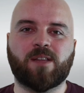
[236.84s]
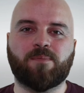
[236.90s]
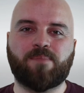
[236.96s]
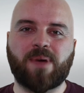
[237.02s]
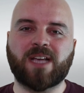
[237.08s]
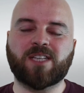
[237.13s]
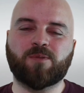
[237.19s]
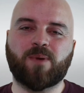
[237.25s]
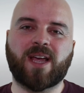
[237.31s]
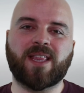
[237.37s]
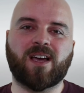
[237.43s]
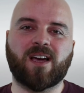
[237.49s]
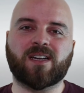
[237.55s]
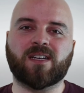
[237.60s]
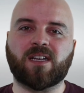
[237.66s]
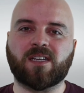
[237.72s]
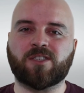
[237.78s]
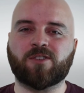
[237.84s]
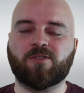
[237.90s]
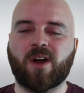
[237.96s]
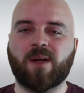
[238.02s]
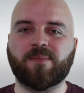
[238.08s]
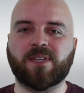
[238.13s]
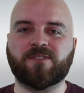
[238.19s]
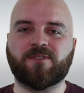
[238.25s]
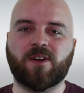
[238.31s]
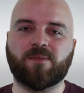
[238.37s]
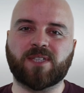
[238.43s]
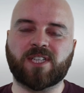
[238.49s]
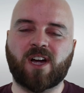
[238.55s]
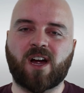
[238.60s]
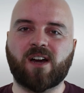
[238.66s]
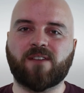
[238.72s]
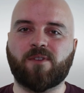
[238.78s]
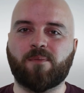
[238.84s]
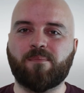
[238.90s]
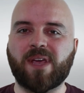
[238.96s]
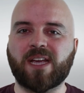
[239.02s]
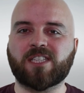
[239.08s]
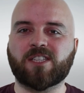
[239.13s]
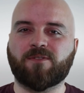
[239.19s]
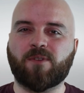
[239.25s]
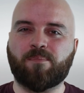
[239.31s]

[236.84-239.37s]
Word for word: The best way that I could describe this film is kind of a mix of